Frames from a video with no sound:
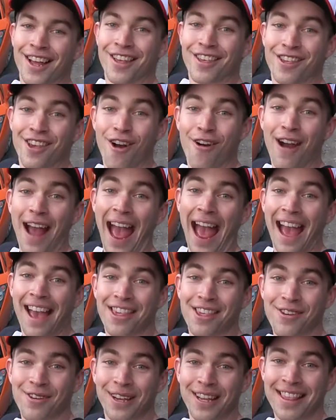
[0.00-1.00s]
So
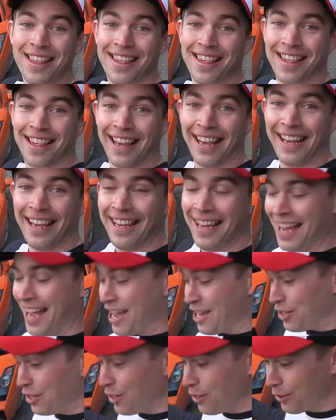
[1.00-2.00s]
as you can see,
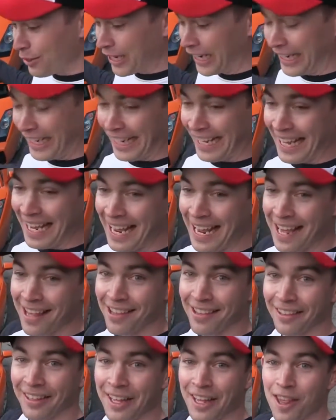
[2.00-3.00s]
you could
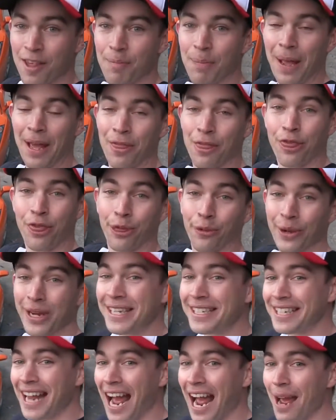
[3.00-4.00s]
easily spend
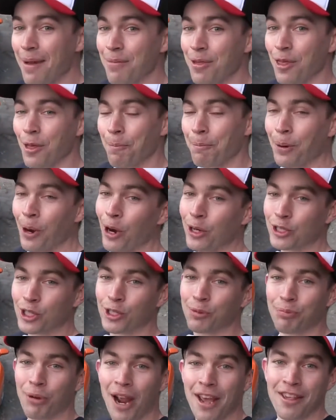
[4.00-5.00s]
3 times the
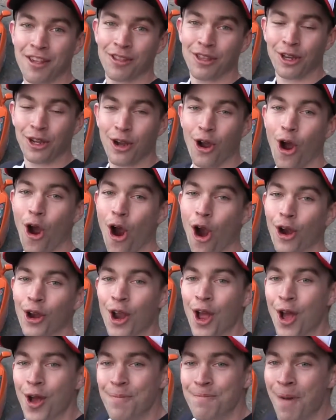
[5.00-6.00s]
purchase price of the
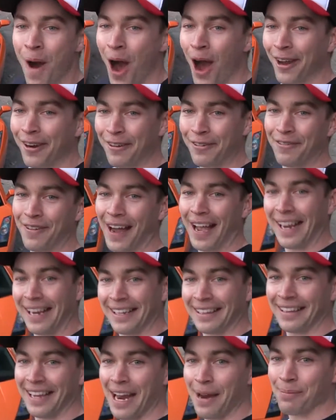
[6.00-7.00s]
car
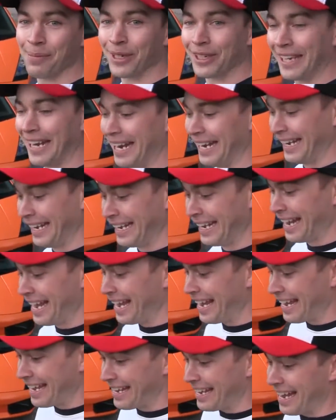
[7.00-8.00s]
modifying a Lamborghini.
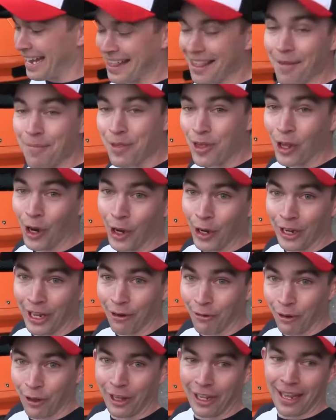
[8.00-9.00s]
It's absurd,
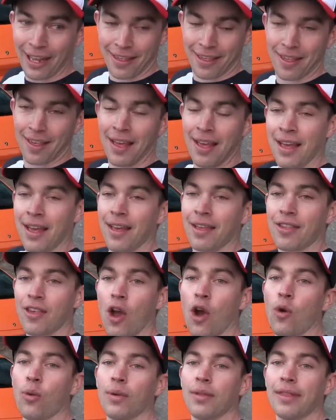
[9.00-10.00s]
it really is.
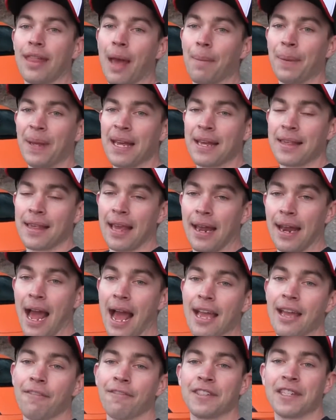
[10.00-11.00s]
So that being said,
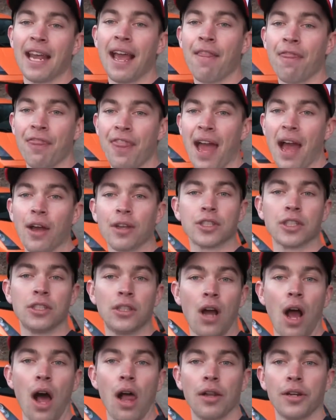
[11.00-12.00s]
I have
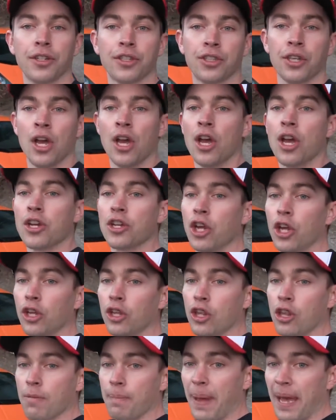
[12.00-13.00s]
$10,000
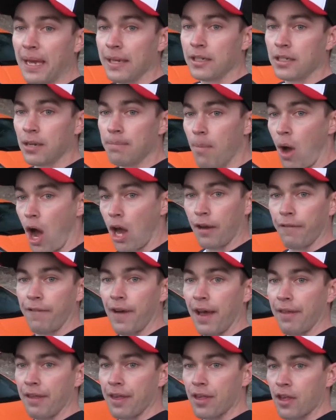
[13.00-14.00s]
to spend to
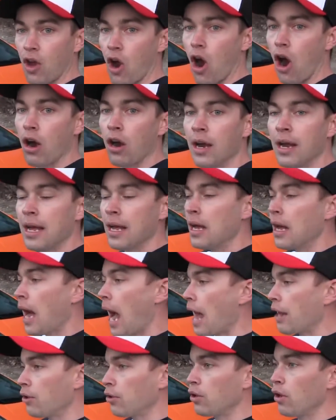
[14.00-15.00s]
modify this car.
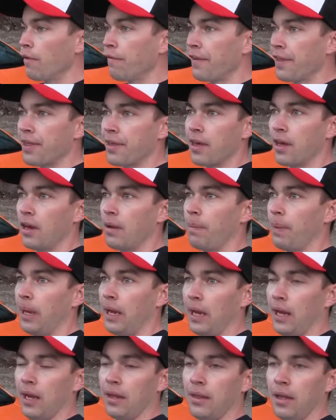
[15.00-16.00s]
I don't know if it's gonna
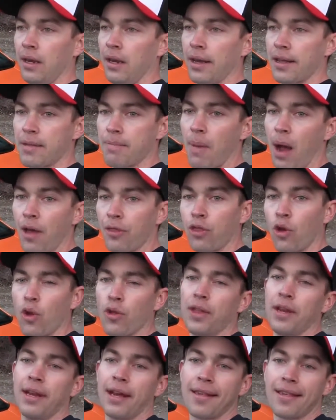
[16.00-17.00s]
be in the next month
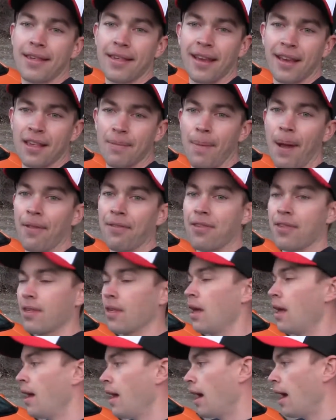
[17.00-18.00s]
or the next 6
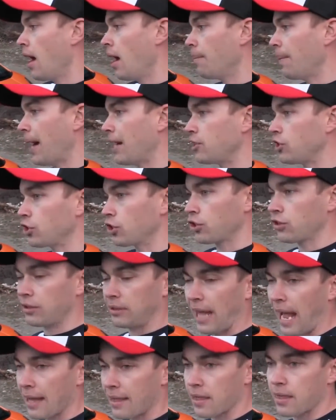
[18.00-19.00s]
months.
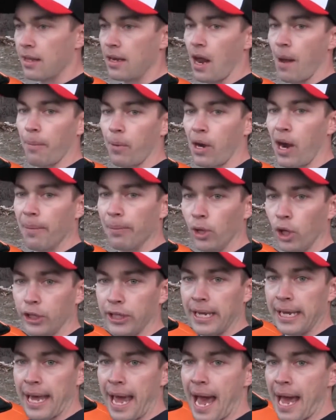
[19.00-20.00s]
That's the number I'm
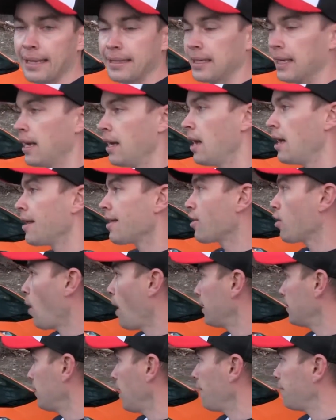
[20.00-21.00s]
looking at.
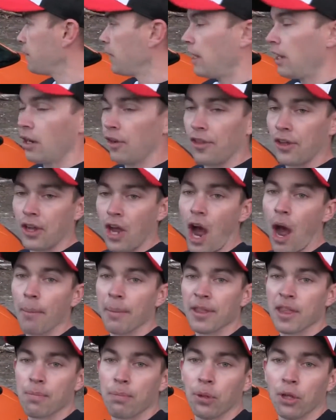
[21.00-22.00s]
So I'd love to hear in the
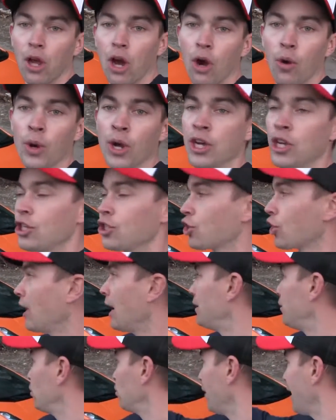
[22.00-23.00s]
comments below, should
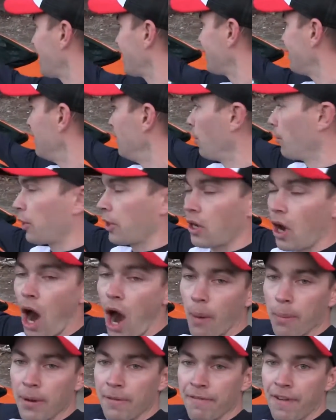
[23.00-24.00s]
I do, like, you know, the
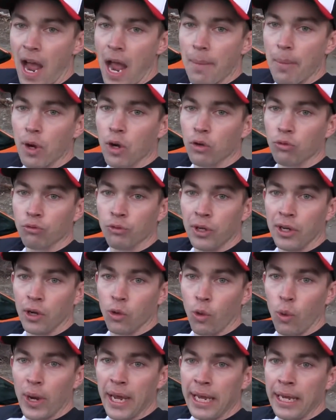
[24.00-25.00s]
carbon fiber
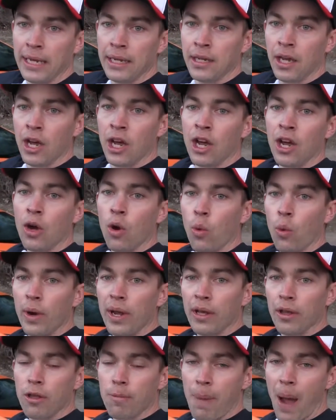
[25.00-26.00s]
rear wing,
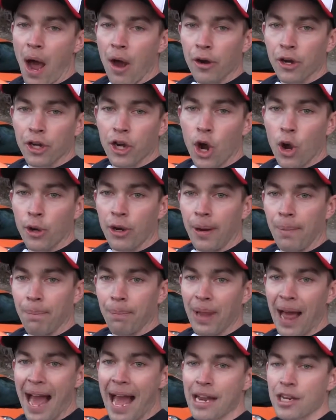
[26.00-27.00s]
wheels powder
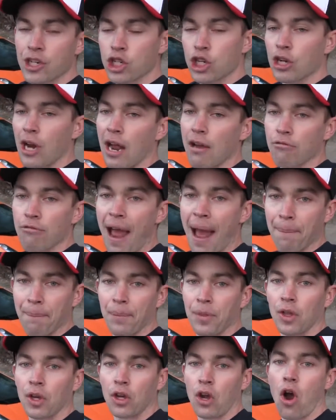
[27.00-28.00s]
coated black? Should I
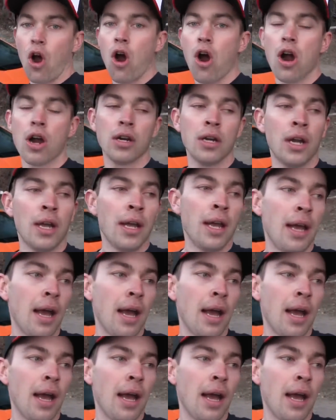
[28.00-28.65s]
wrap the car?